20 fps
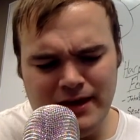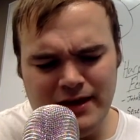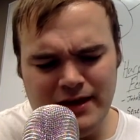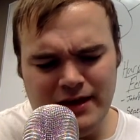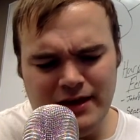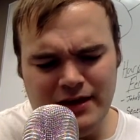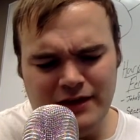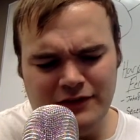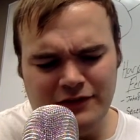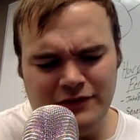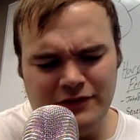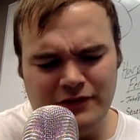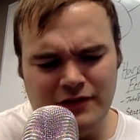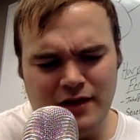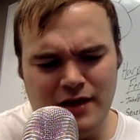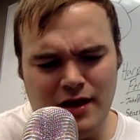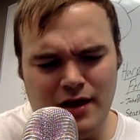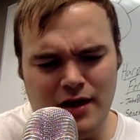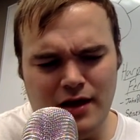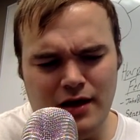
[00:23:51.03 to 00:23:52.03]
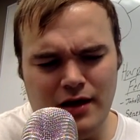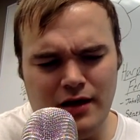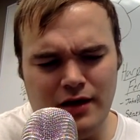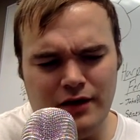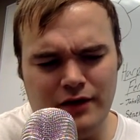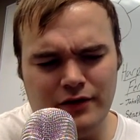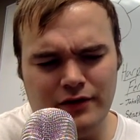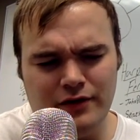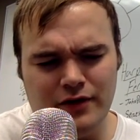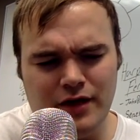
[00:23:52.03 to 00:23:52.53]
it's
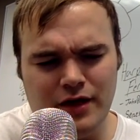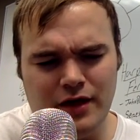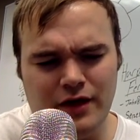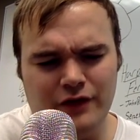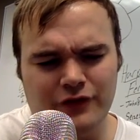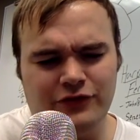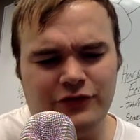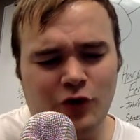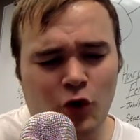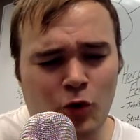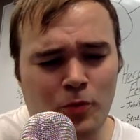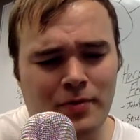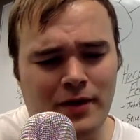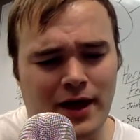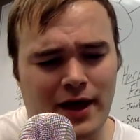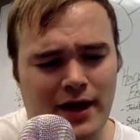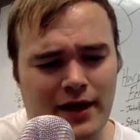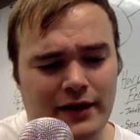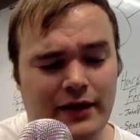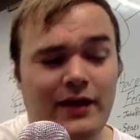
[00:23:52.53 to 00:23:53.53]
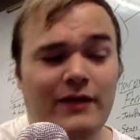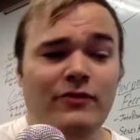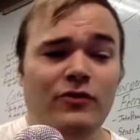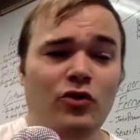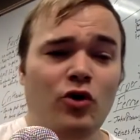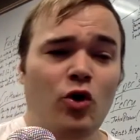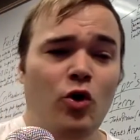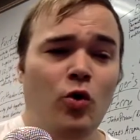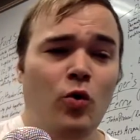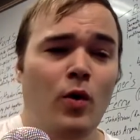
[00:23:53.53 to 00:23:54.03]
so bad, even
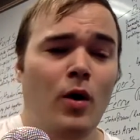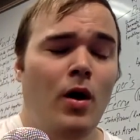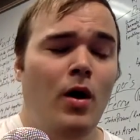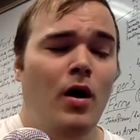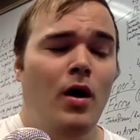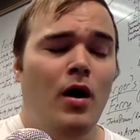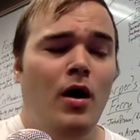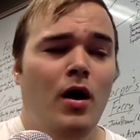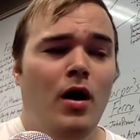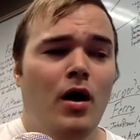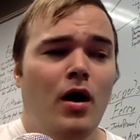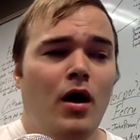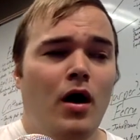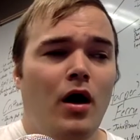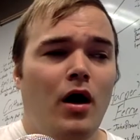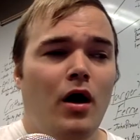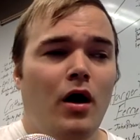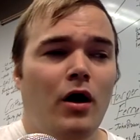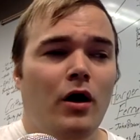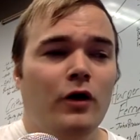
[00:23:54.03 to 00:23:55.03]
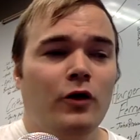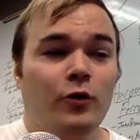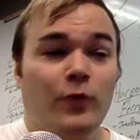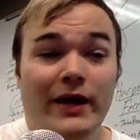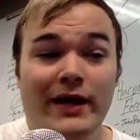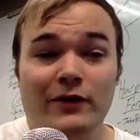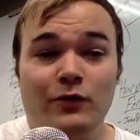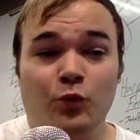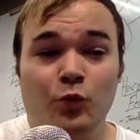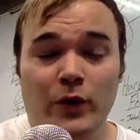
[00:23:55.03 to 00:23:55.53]
though
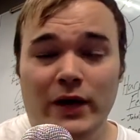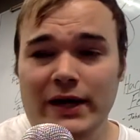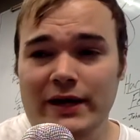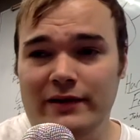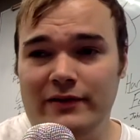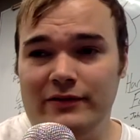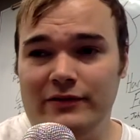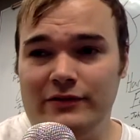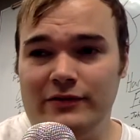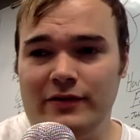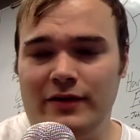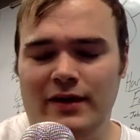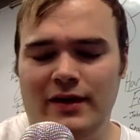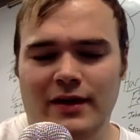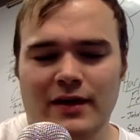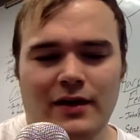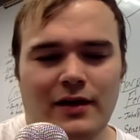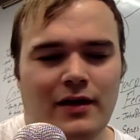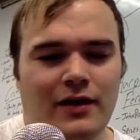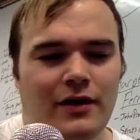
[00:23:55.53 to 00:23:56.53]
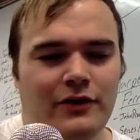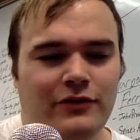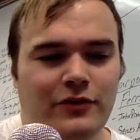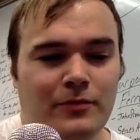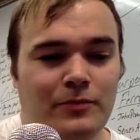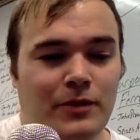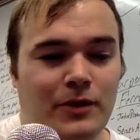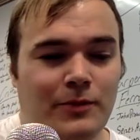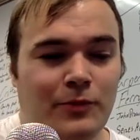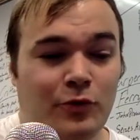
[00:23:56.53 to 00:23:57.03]
Grant wins,
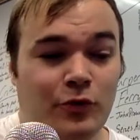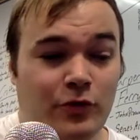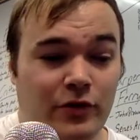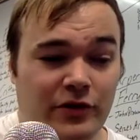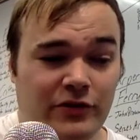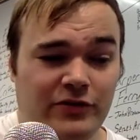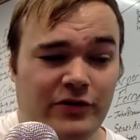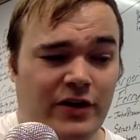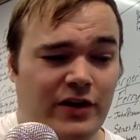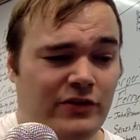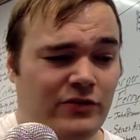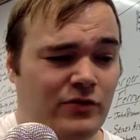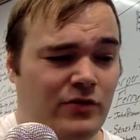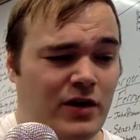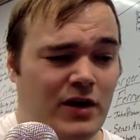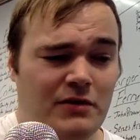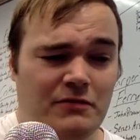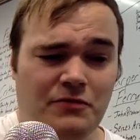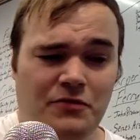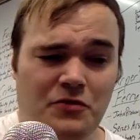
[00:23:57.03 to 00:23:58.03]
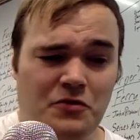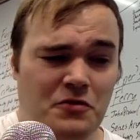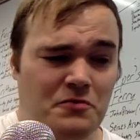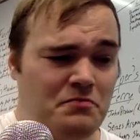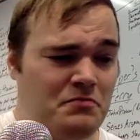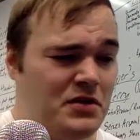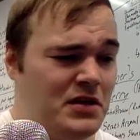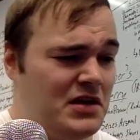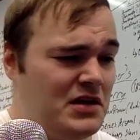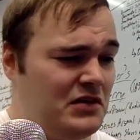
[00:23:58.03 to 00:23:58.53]
some people criticize Grant for
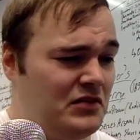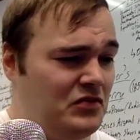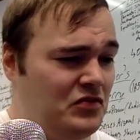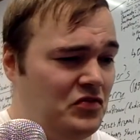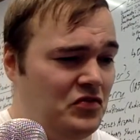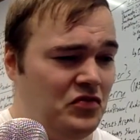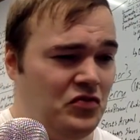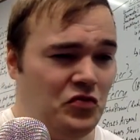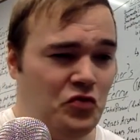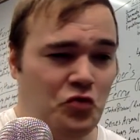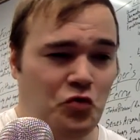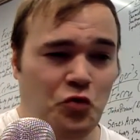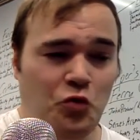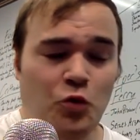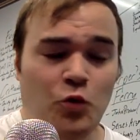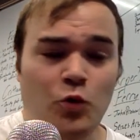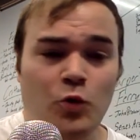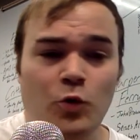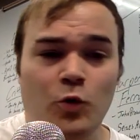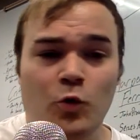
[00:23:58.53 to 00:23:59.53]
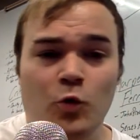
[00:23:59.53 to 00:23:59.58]
being too